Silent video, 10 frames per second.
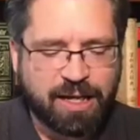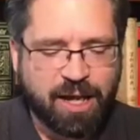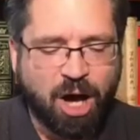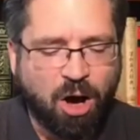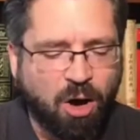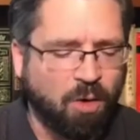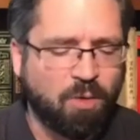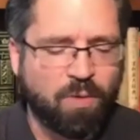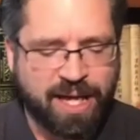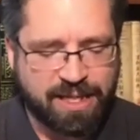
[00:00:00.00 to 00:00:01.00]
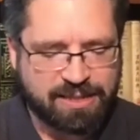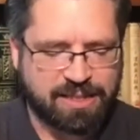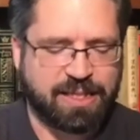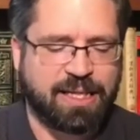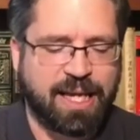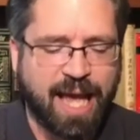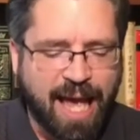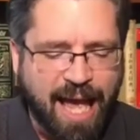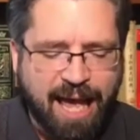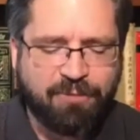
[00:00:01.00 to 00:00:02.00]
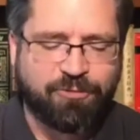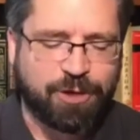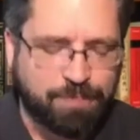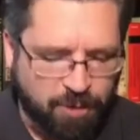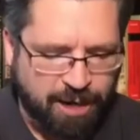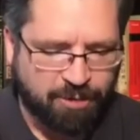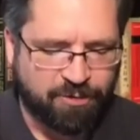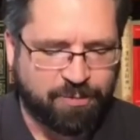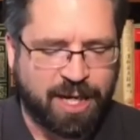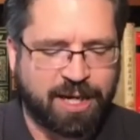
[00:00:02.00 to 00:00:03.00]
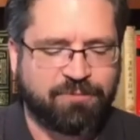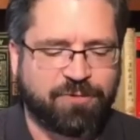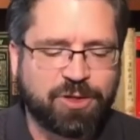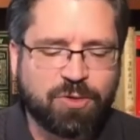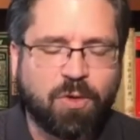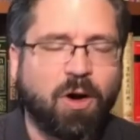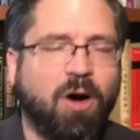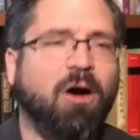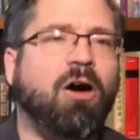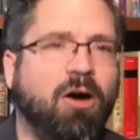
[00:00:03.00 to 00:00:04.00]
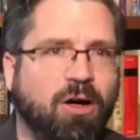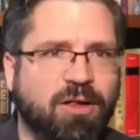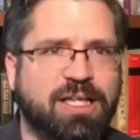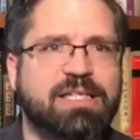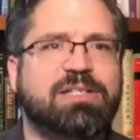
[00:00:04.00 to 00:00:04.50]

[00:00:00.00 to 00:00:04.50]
always in every prayer of mine for you all. He's